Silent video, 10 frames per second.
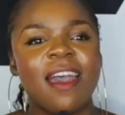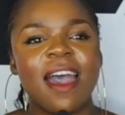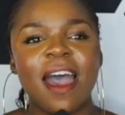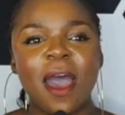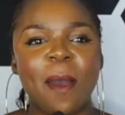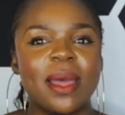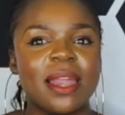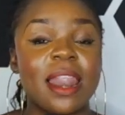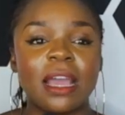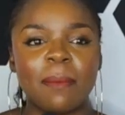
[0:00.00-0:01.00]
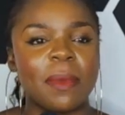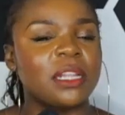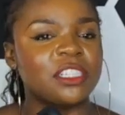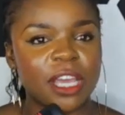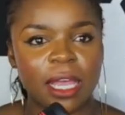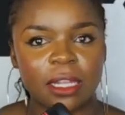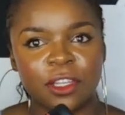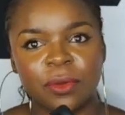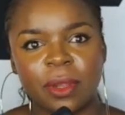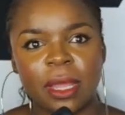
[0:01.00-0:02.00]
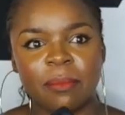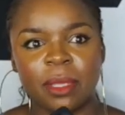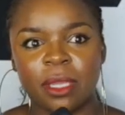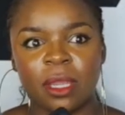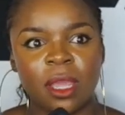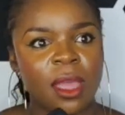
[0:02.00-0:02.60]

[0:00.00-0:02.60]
like a man child, you know what I mean?